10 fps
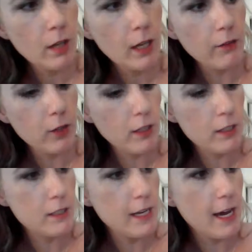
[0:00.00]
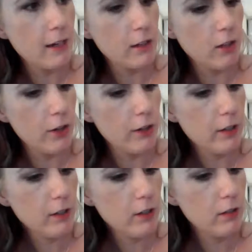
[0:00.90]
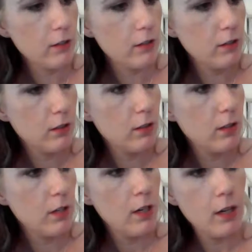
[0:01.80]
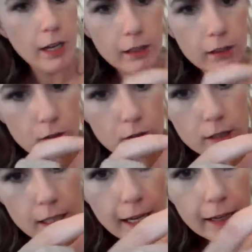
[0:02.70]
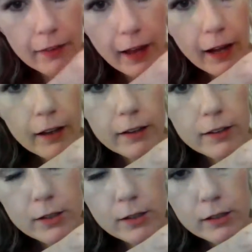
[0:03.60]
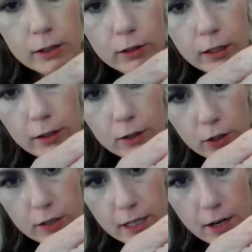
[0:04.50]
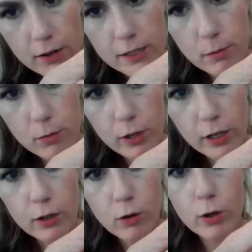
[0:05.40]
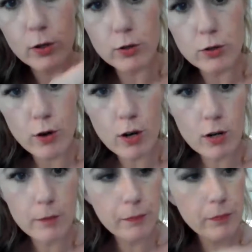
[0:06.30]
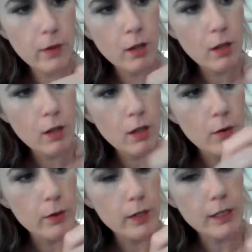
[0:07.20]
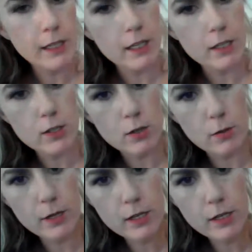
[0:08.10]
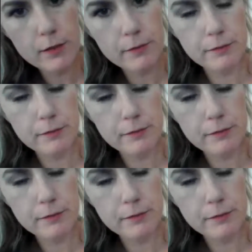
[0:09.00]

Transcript: if you're going to download it, it looks like that. So it's literally the doTERRA symbol in an oil drop. Click into it.